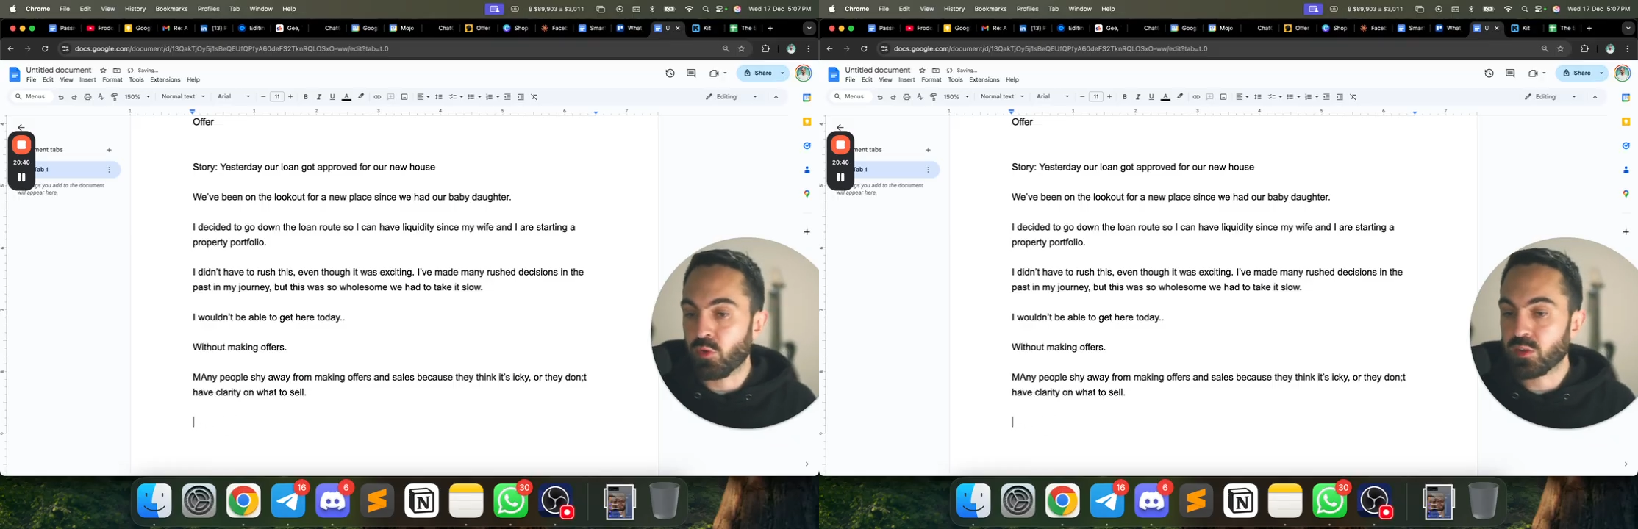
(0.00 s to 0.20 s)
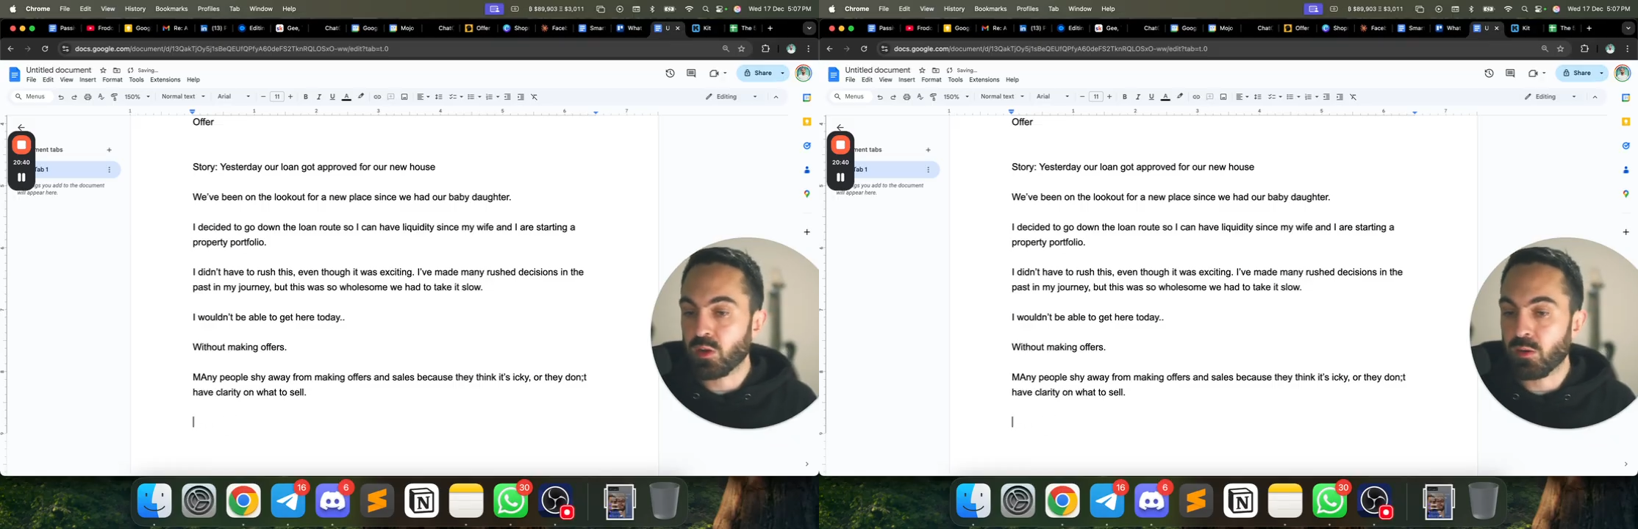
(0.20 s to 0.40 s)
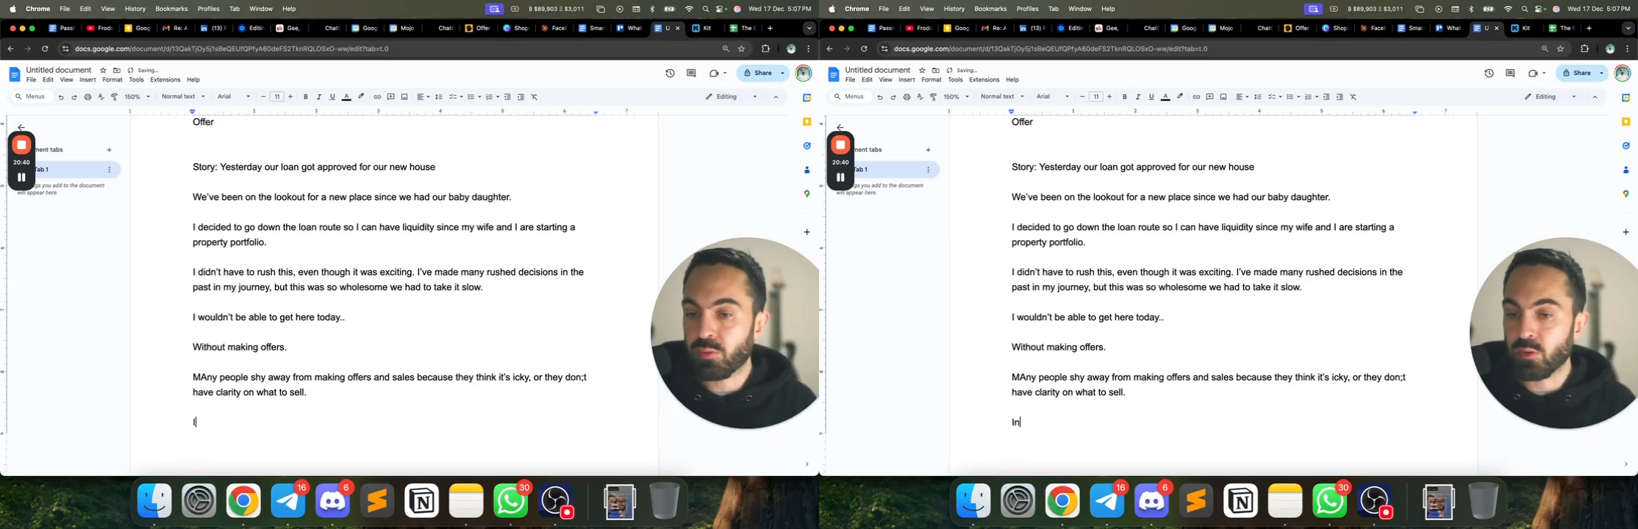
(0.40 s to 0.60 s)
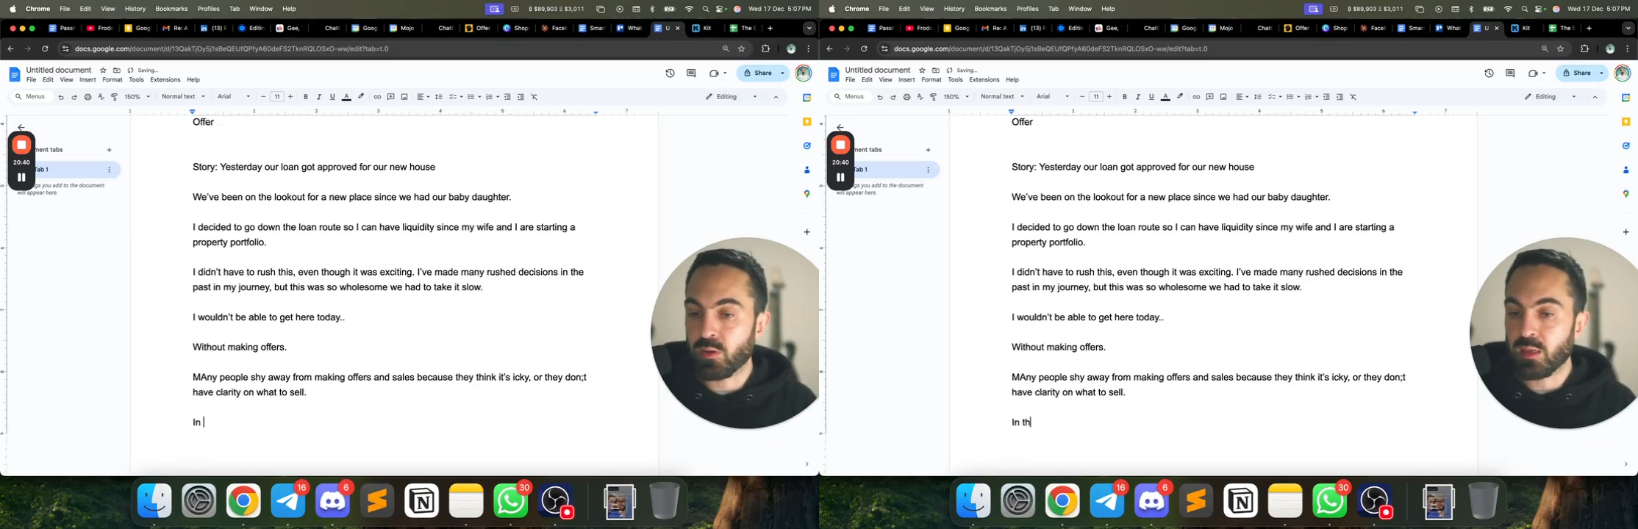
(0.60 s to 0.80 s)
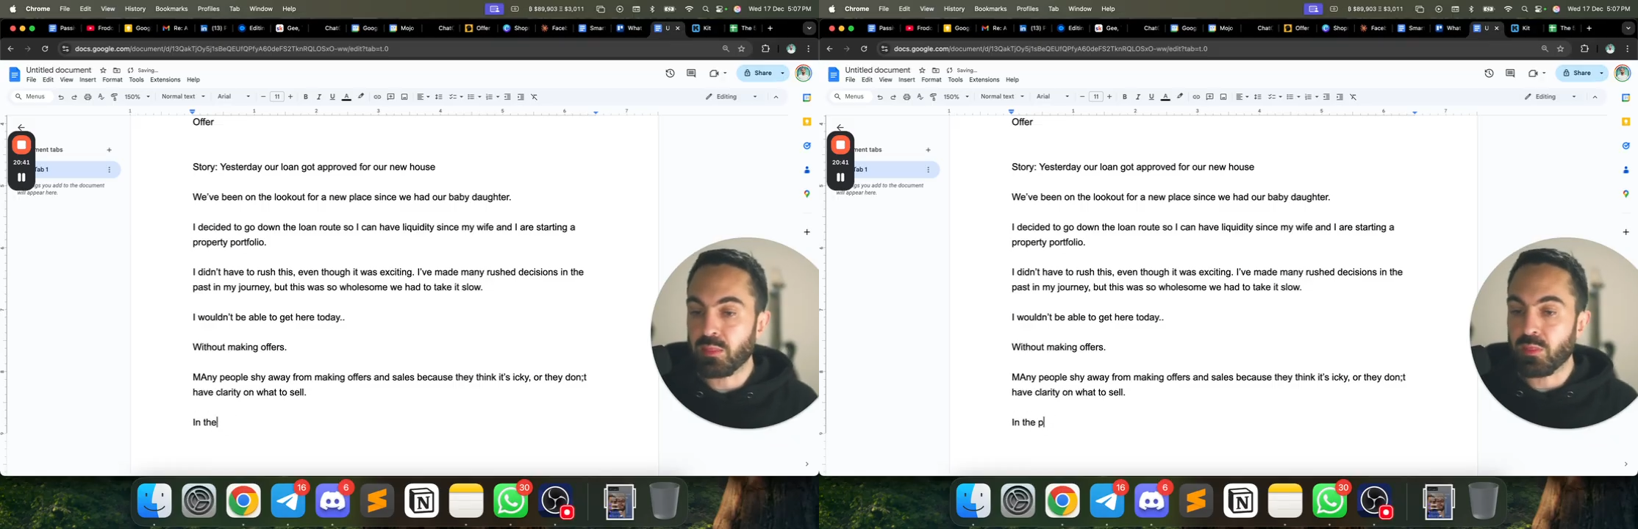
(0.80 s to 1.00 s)
example,
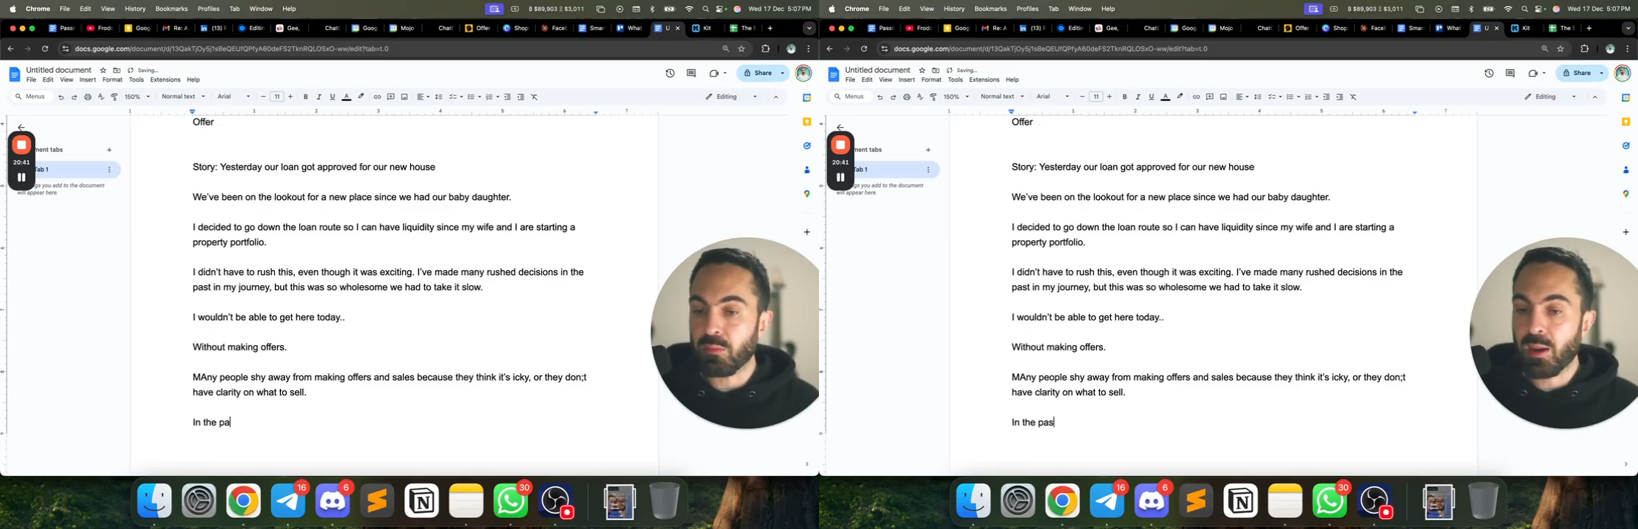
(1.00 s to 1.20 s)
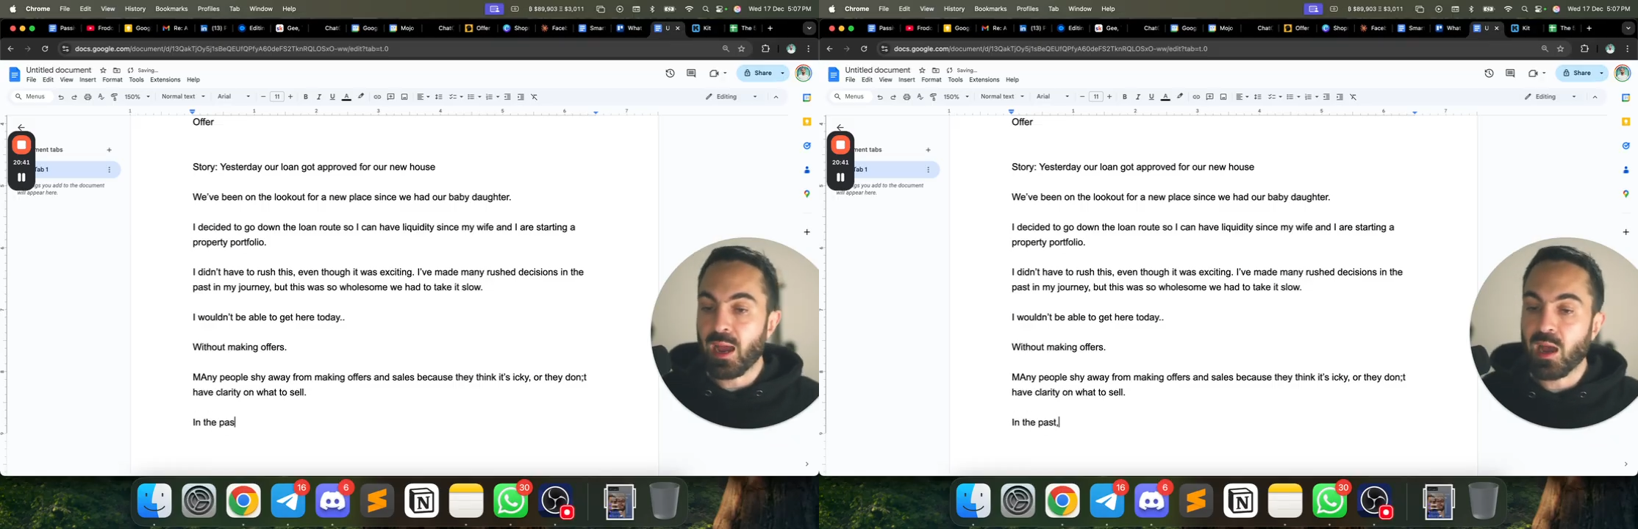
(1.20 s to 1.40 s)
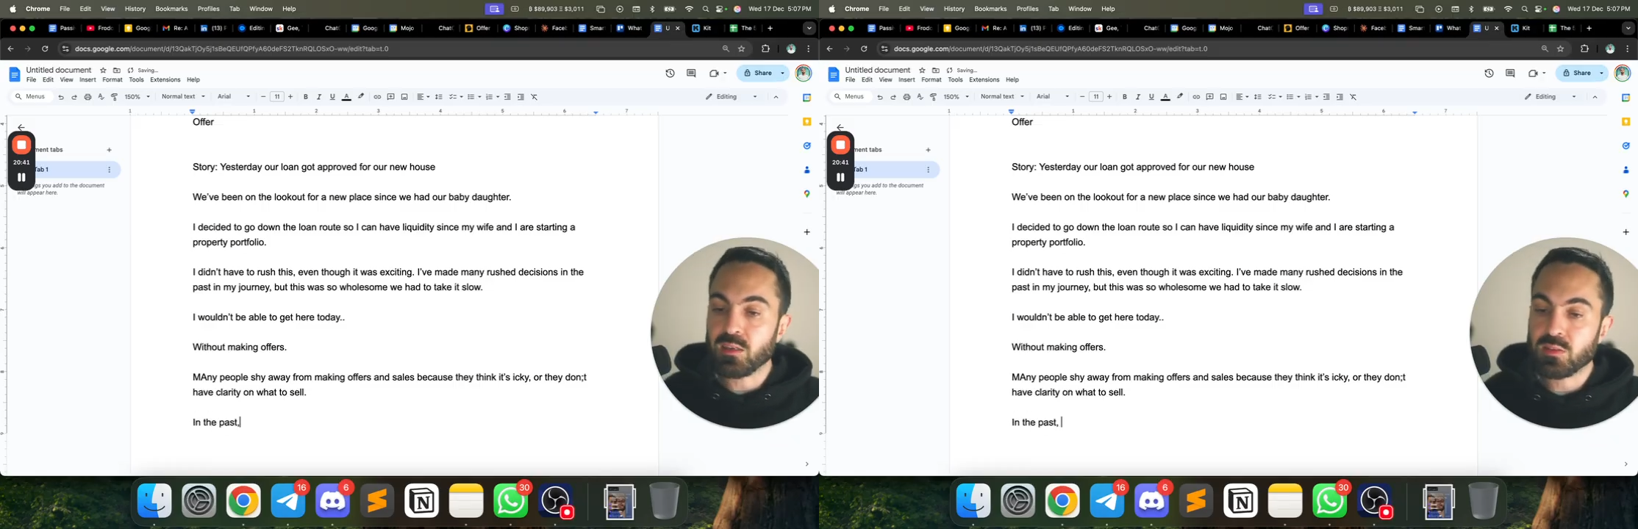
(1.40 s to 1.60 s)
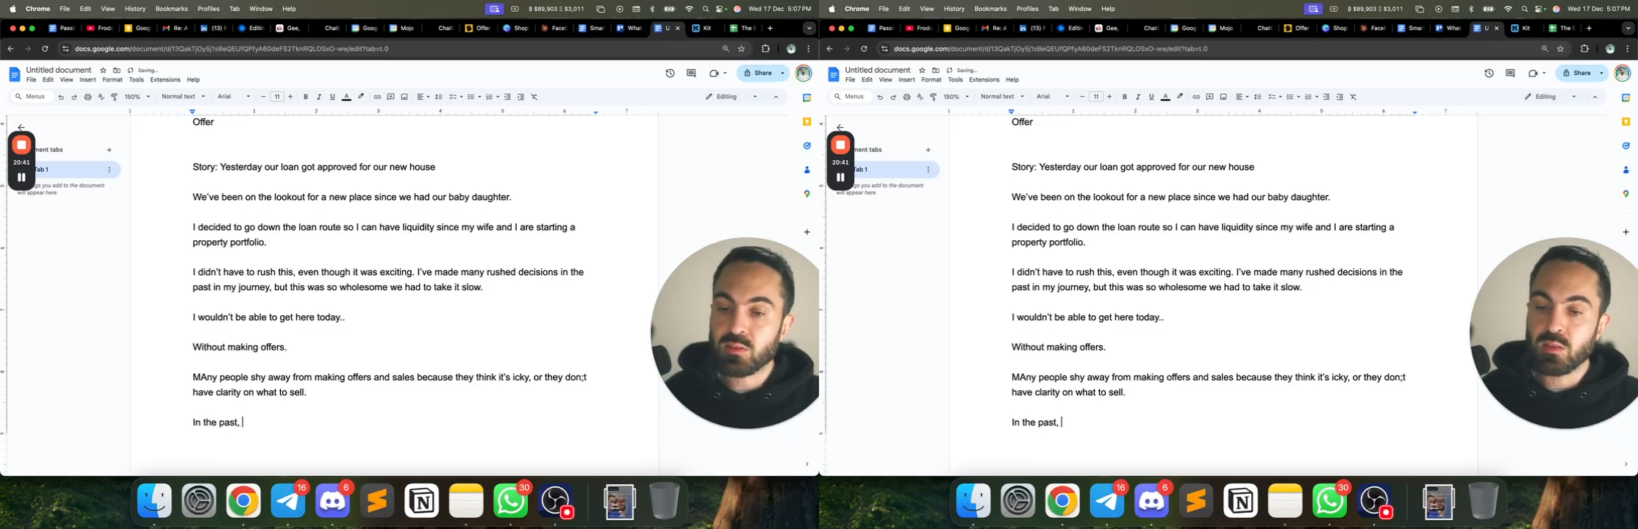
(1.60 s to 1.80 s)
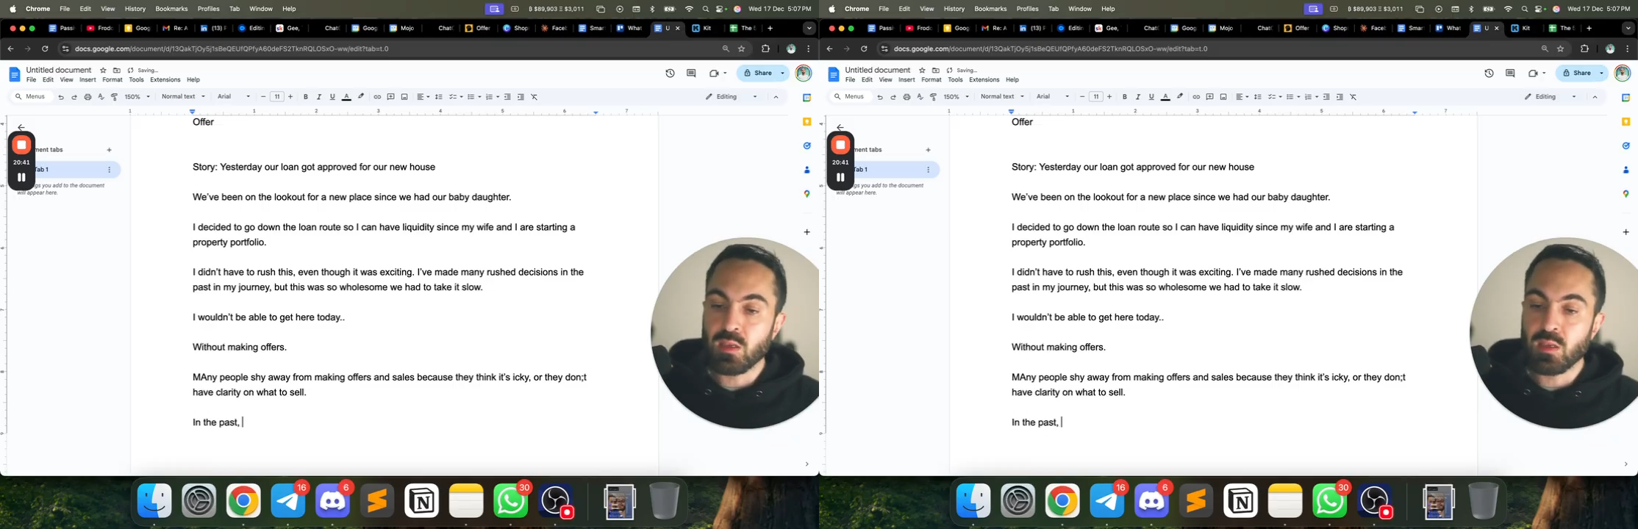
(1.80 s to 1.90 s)
in the past,